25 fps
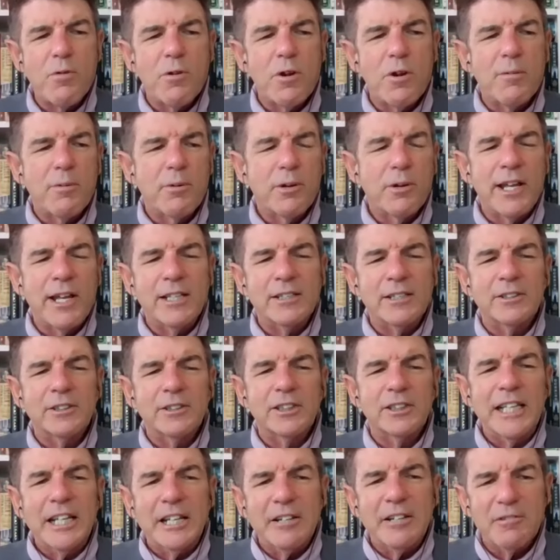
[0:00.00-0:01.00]
and more about his
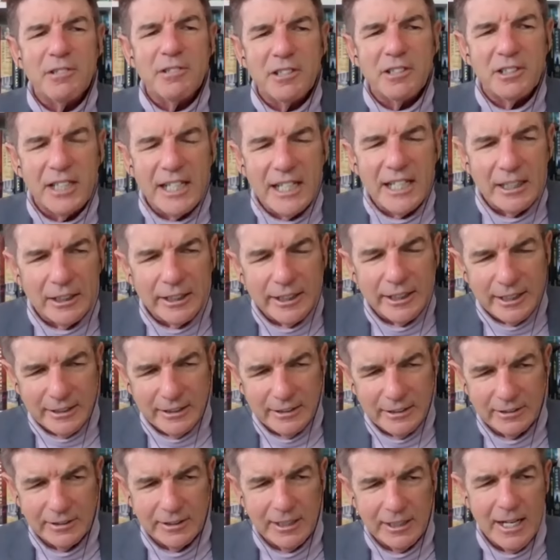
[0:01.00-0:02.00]
secret
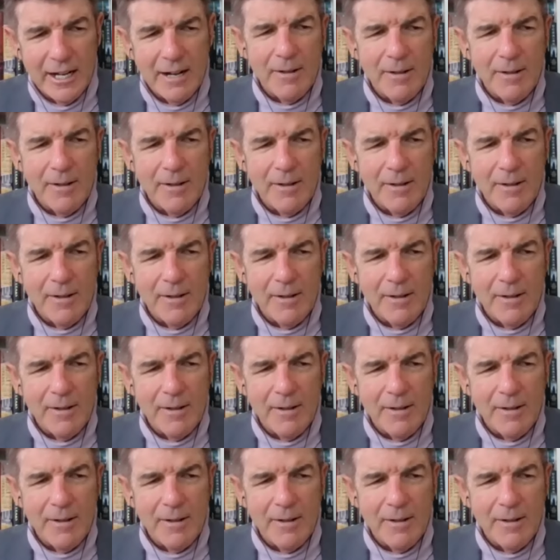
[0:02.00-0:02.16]
dealings